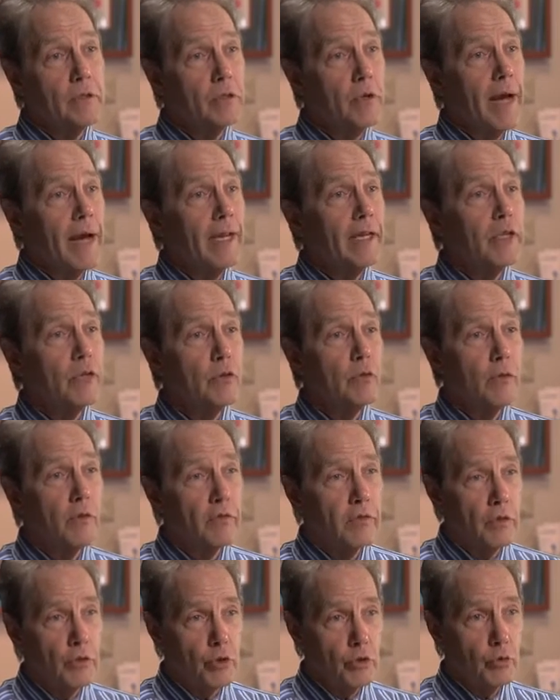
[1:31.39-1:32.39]
So I can do a
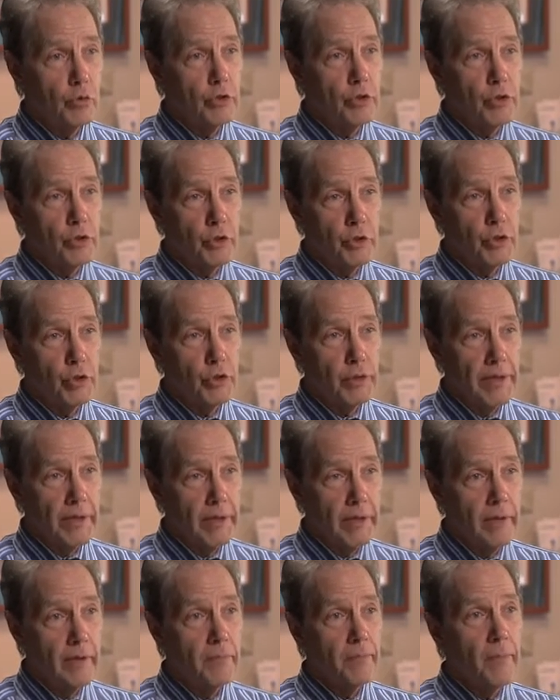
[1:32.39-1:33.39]
virtual
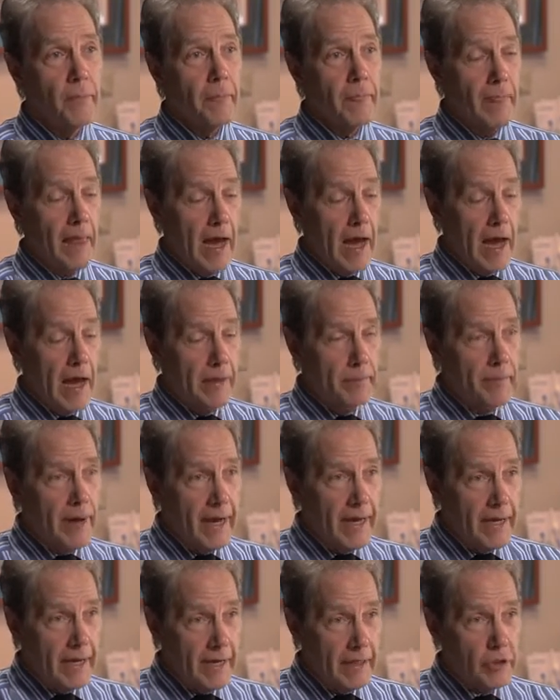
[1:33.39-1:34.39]
surgery on
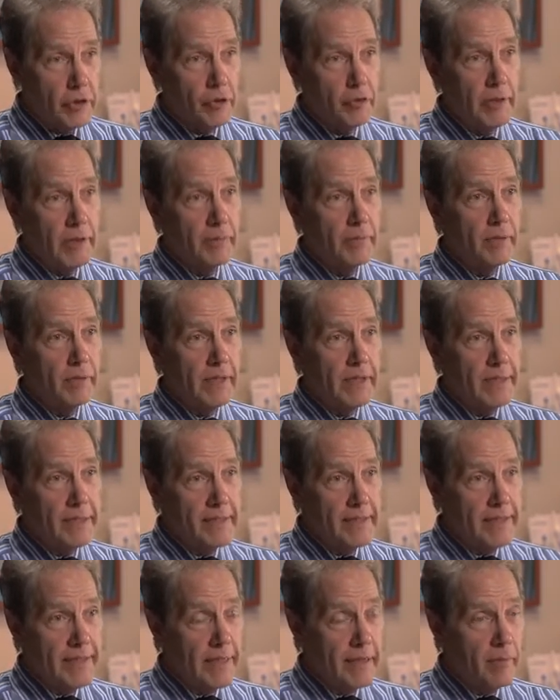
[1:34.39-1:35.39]
my x-ray,
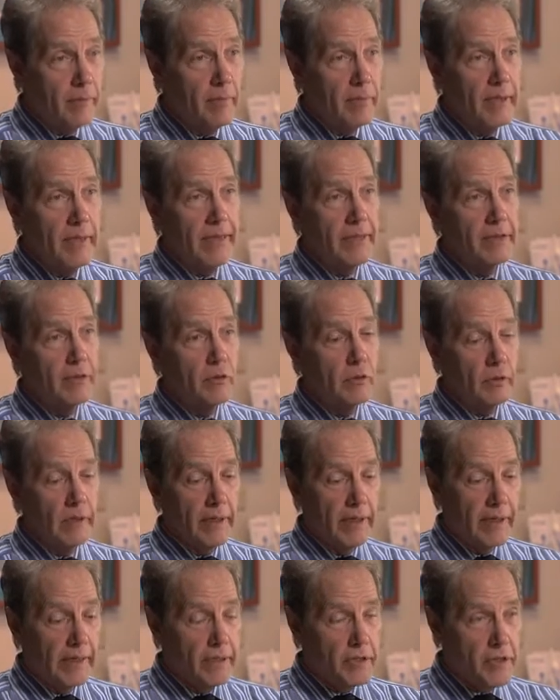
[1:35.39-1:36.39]
place the implant
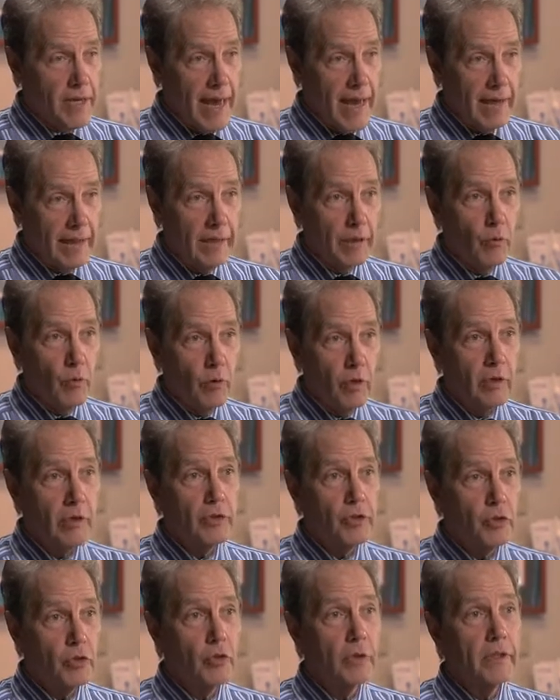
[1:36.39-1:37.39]
knowing exactly where
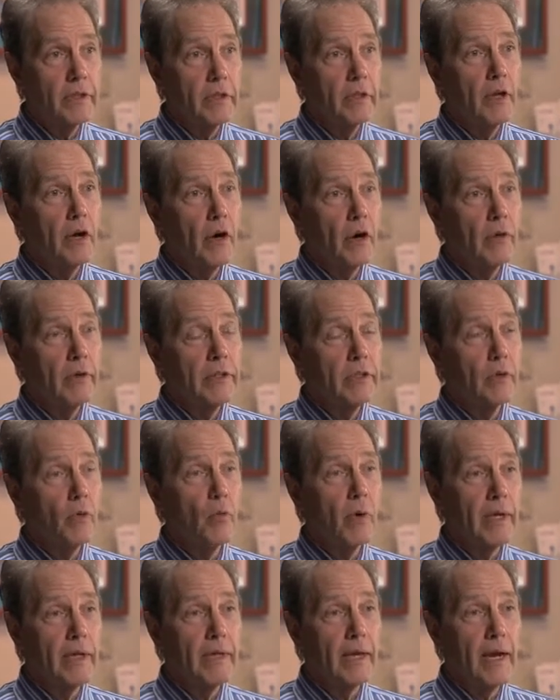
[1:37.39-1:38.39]
it's going to go and to
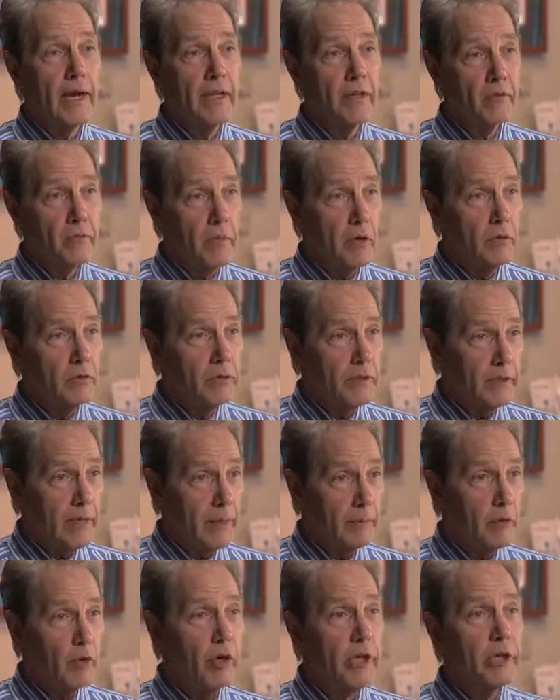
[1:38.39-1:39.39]
what kind of bone that
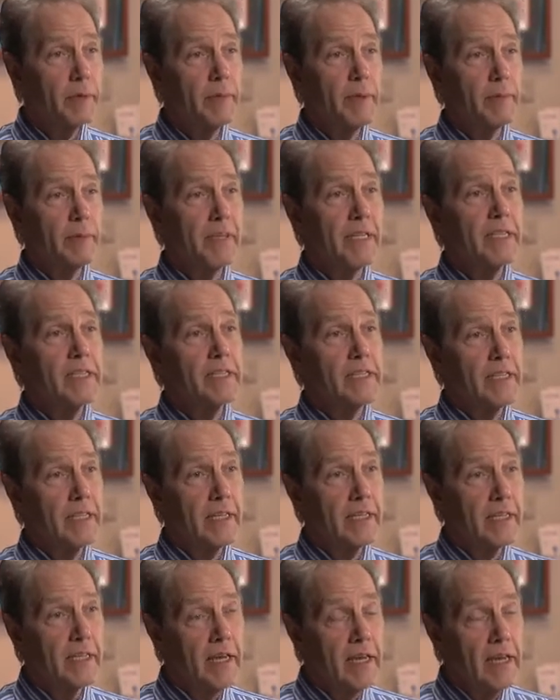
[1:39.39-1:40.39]
I'm going to be placing
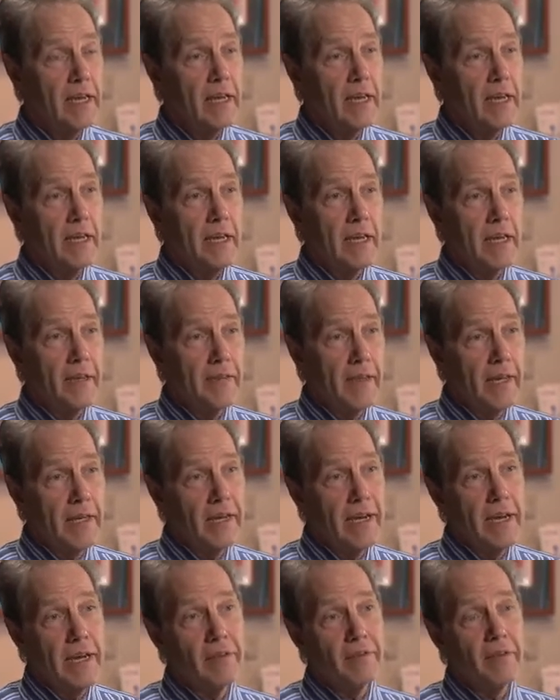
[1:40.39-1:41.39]
it, and
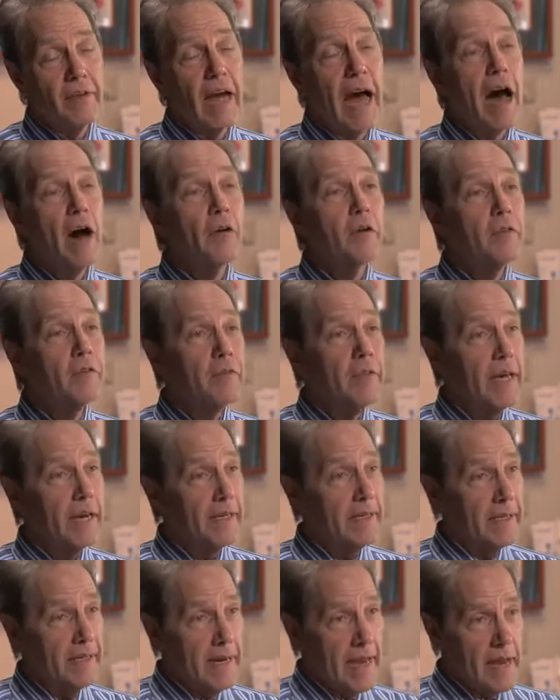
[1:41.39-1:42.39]
then have, out of
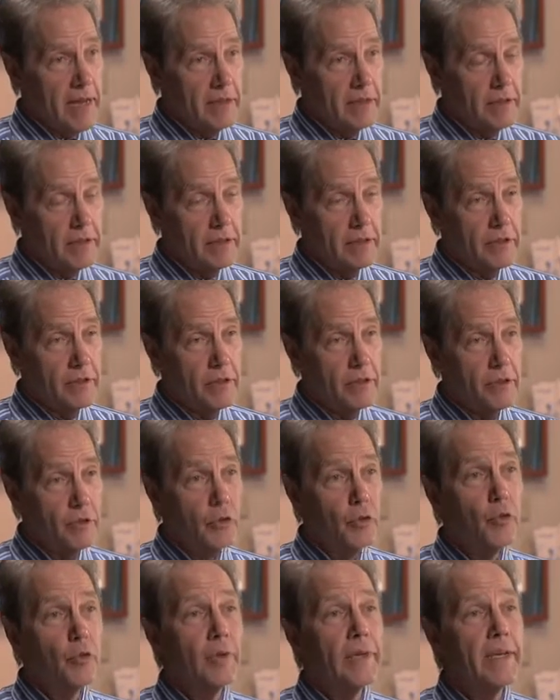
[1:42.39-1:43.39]
that analysis,
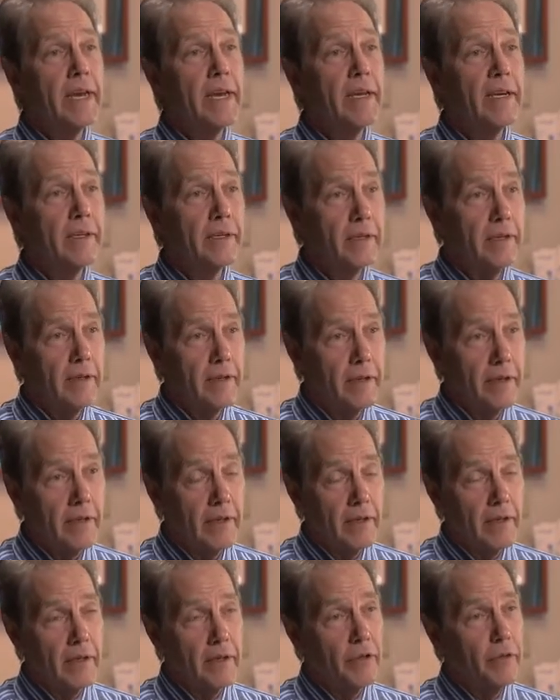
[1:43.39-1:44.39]
created
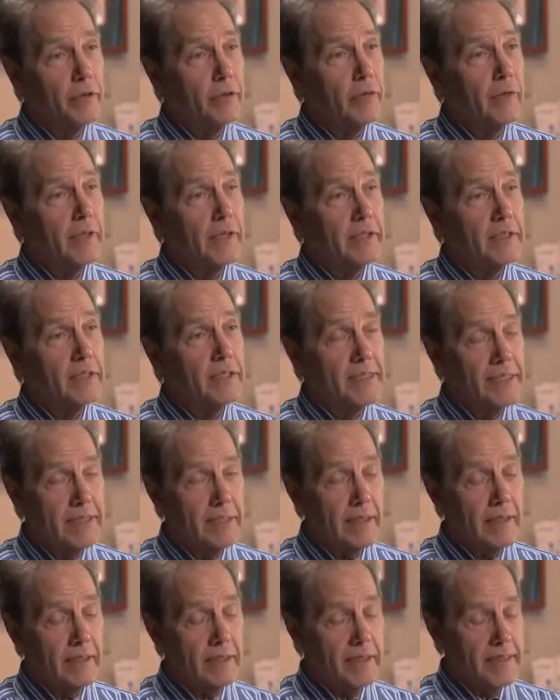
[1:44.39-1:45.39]

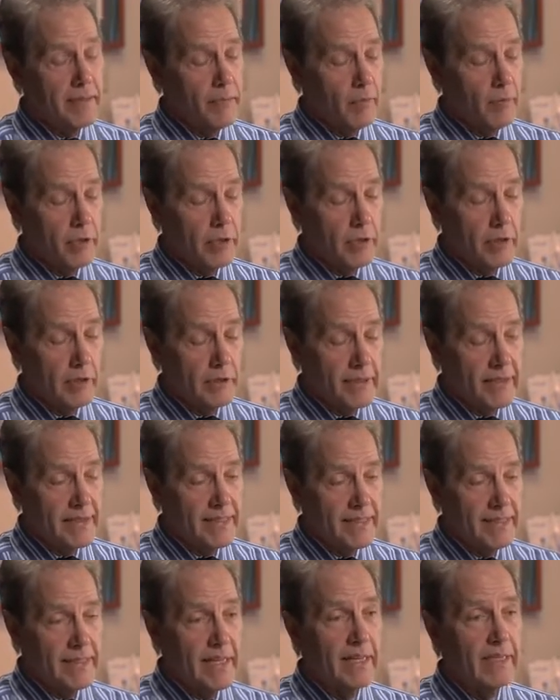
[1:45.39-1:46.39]
what's called a
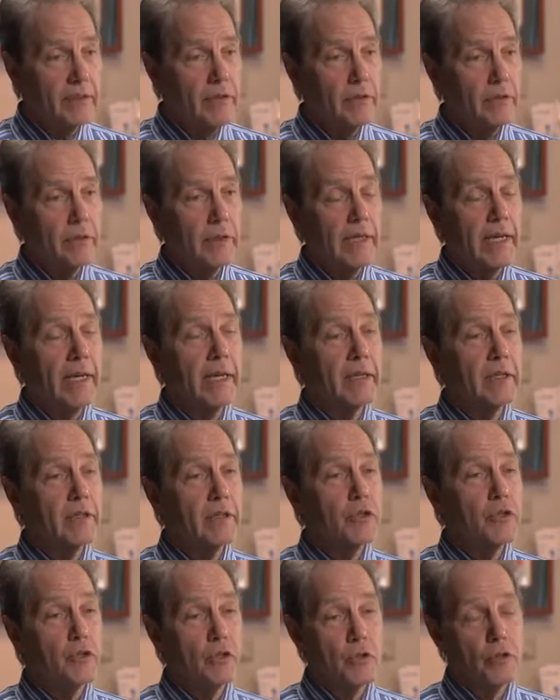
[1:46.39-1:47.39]
stent and
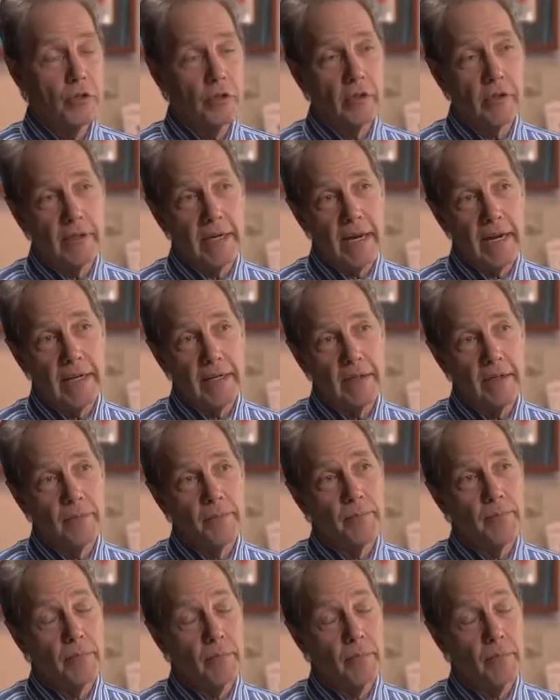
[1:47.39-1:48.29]
a surgical guide,